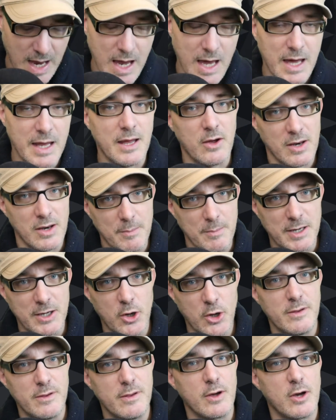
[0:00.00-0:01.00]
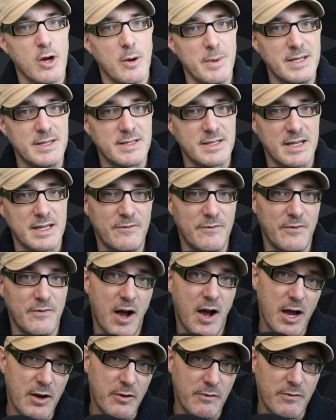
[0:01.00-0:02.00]
And I'll let me know in the comments if
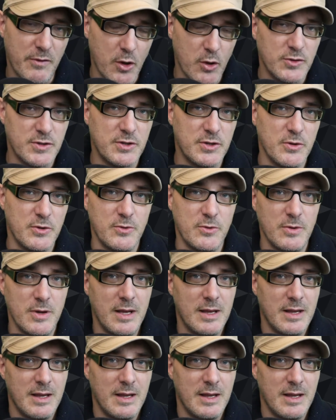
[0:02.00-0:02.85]
either of those 2